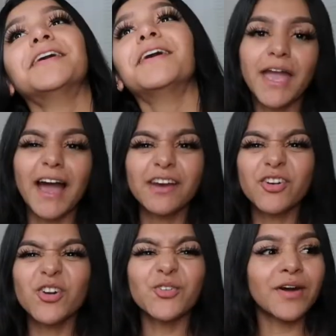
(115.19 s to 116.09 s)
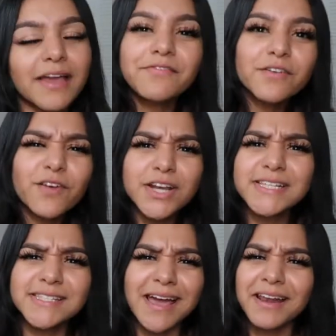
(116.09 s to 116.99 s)
But yeah, I don't know. I felt very
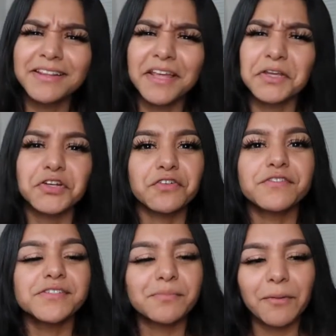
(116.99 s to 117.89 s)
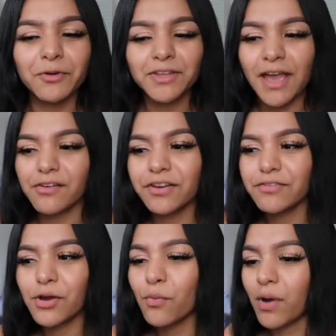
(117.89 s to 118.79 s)
sad and like nervous on my birthday. I don't
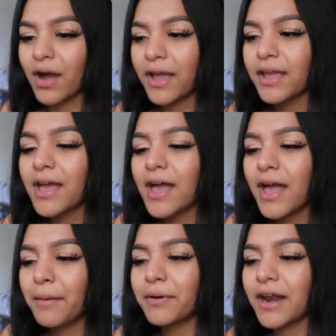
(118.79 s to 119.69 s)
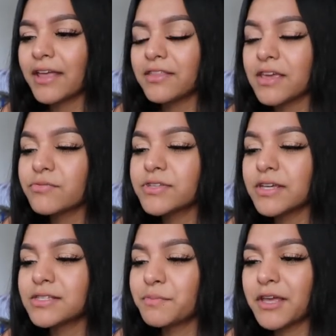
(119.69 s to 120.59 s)
even know why, but I think
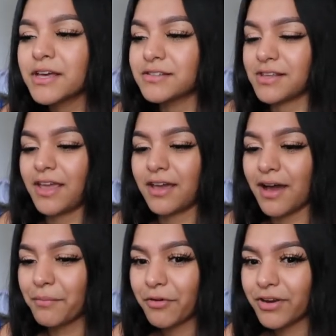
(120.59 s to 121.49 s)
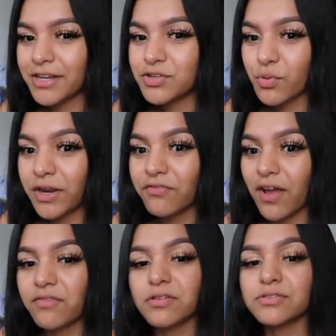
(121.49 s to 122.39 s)
it's because like I'm already
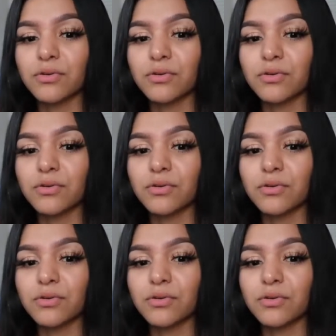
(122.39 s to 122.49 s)
25 years